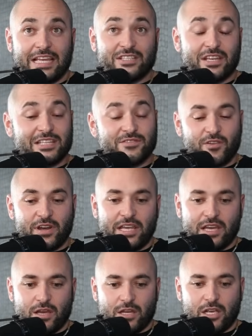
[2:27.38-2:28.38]
it's
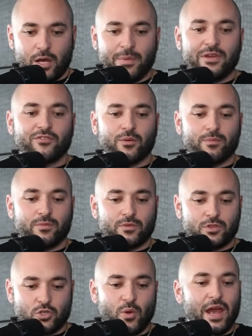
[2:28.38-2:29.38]
funny coming from,
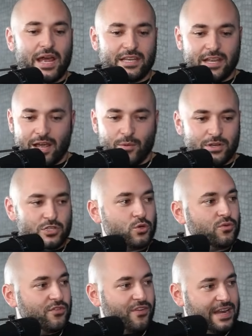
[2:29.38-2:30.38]
so I went to
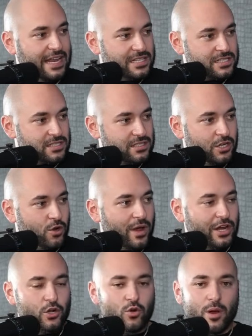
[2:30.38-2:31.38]
school for finance. You know,
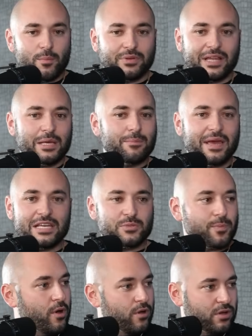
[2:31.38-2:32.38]
I grew up playing
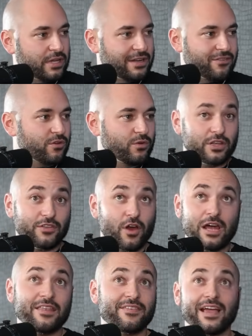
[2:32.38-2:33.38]
baseball. I never really
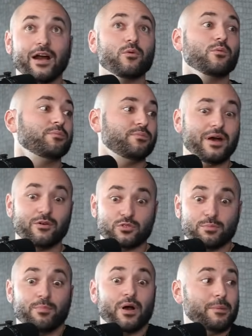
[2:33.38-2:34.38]
thought anything
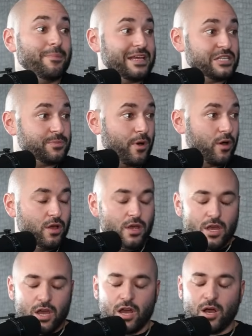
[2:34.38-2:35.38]
else but baseball.
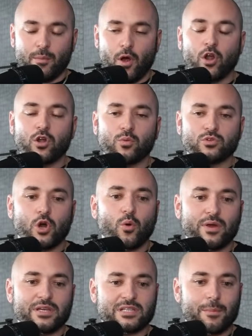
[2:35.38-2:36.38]
Art was
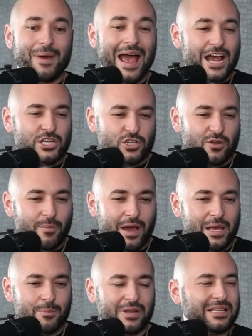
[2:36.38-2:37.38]
always a passion of
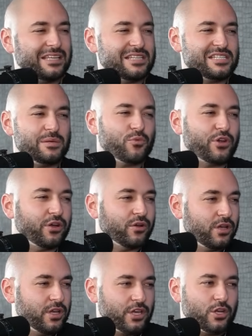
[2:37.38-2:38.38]
mine, but it didn't seem
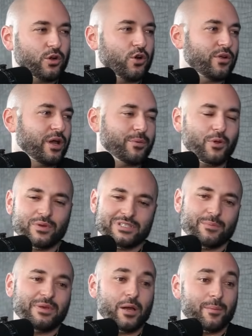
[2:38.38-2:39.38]
real. You know, growing up, no one
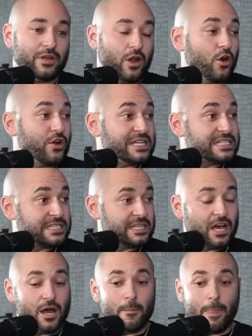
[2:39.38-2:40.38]
said become an
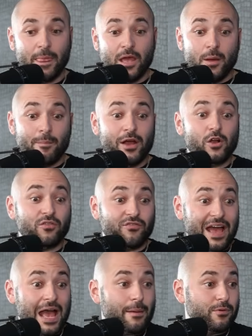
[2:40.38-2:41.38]
artist. My uncle
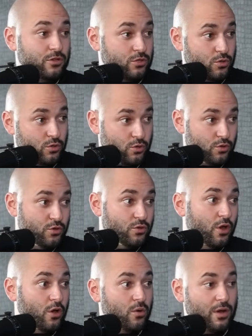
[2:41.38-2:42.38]
Fab, who
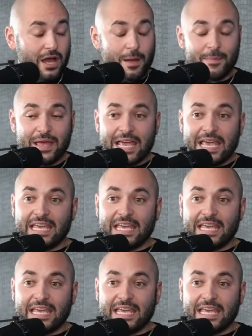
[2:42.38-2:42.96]
you know,